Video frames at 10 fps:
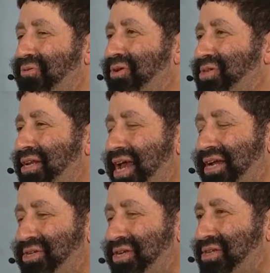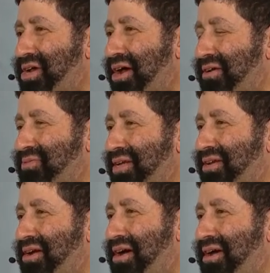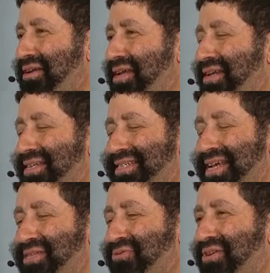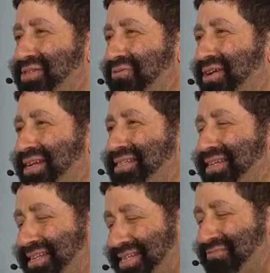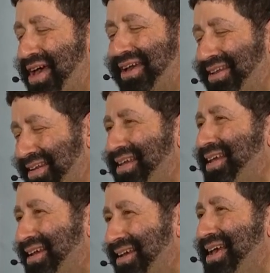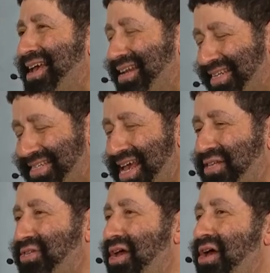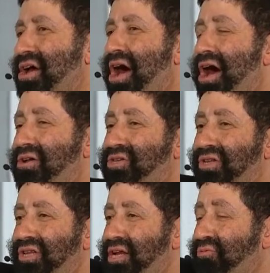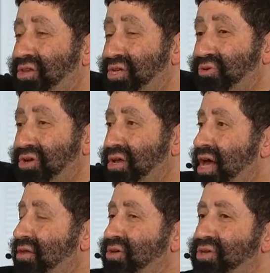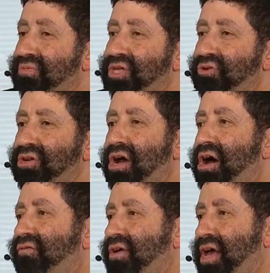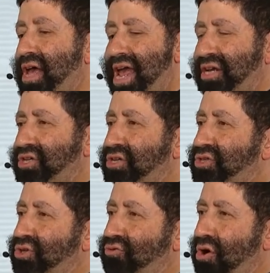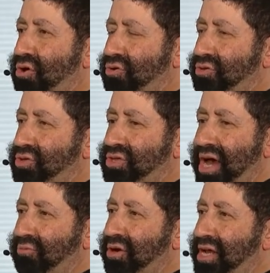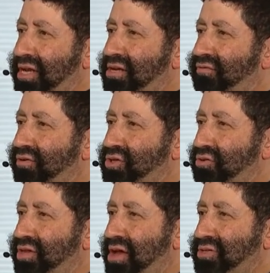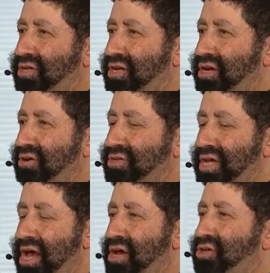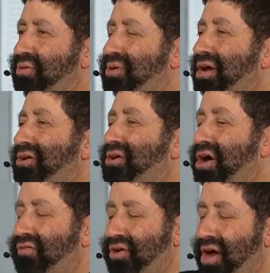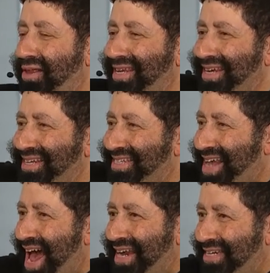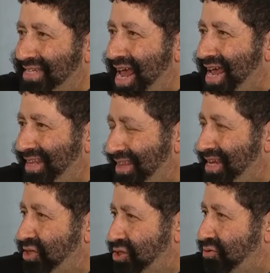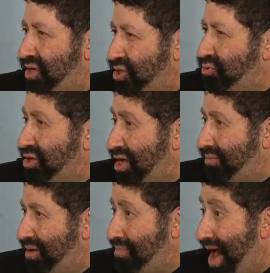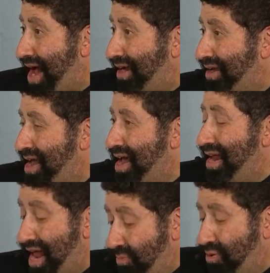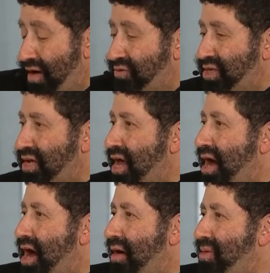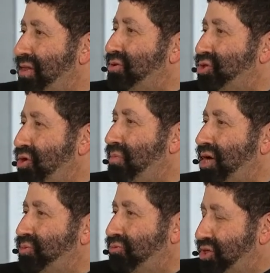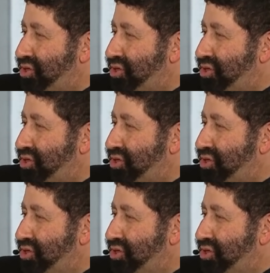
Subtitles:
who was in ancient times, and God, in a sense, resurrected this man in a sense to link with Israel. There's a mystery of ancient scrolls that were hidden for 2,000 years to be uncovered on the exact day linked to Israel coming back, and had a prophecy. And there's so much, but we